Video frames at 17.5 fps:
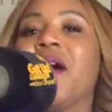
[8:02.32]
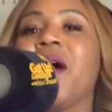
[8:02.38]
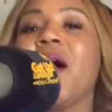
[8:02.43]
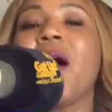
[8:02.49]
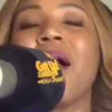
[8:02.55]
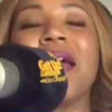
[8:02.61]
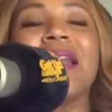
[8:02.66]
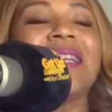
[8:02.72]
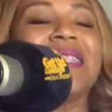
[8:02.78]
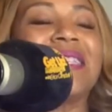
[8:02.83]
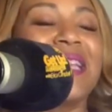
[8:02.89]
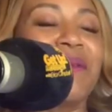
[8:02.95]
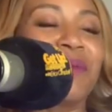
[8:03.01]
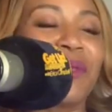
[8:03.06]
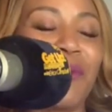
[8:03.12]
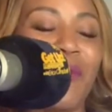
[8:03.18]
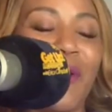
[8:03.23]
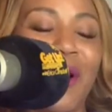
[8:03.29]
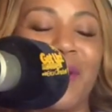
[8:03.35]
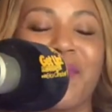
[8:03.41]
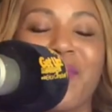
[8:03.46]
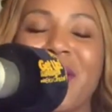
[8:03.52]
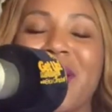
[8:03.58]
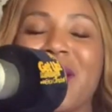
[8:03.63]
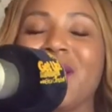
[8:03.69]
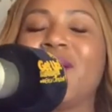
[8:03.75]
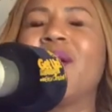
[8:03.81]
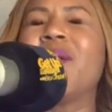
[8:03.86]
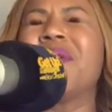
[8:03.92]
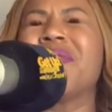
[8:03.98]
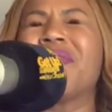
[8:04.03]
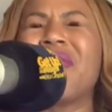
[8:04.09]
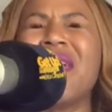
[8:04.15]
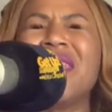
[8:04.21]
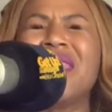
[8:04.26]
All right, let's end with a word of prayer. Lord,
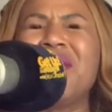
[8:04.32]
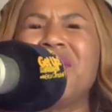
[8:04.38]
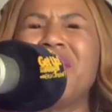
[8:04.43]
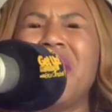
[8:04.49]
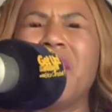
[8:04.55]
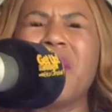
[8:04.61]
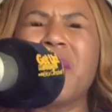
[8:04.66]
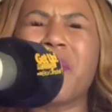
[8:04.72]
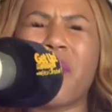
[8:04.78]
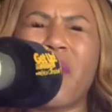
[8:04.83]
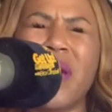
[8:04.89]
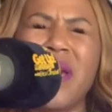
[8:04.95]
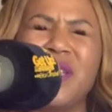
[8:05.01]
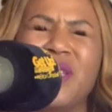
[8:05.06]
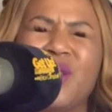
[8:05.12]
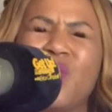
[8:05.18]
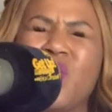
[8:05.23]
we thank you and we praise you.